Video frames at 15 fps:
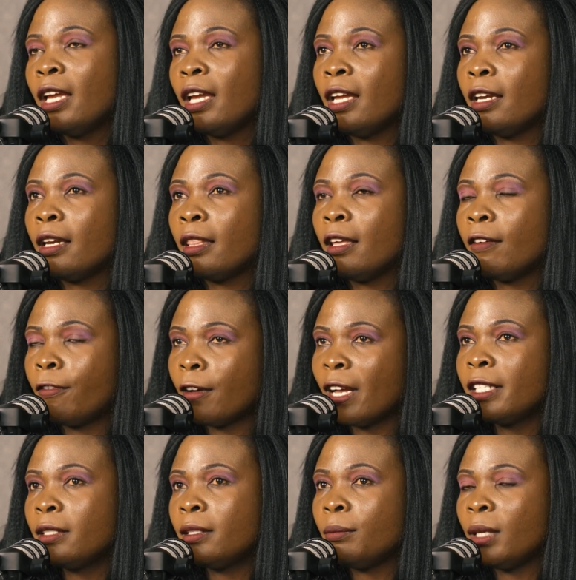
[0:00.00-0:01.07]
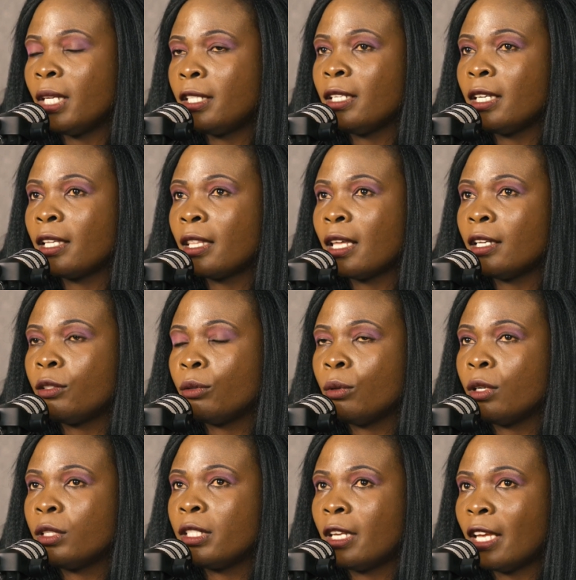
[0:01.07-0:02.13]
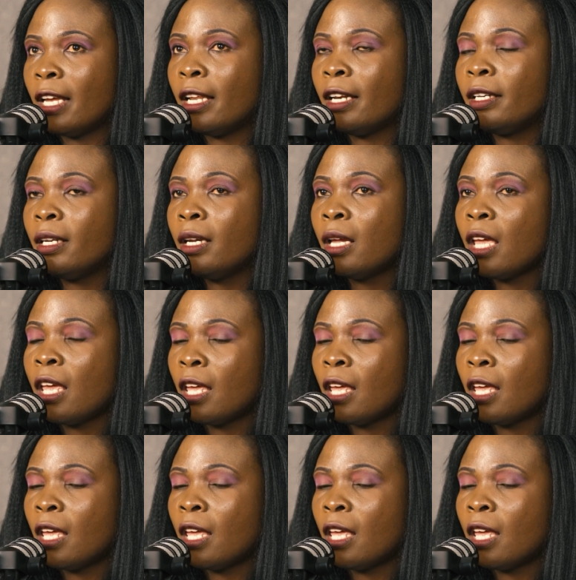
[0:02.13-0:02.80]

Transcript: And the first meeting that was held,